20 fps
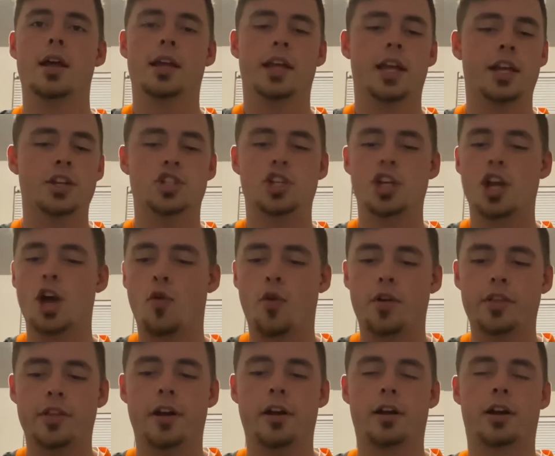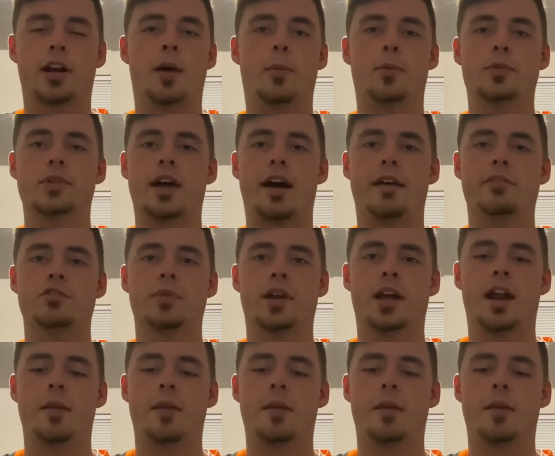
get Gio in there a couple times, man.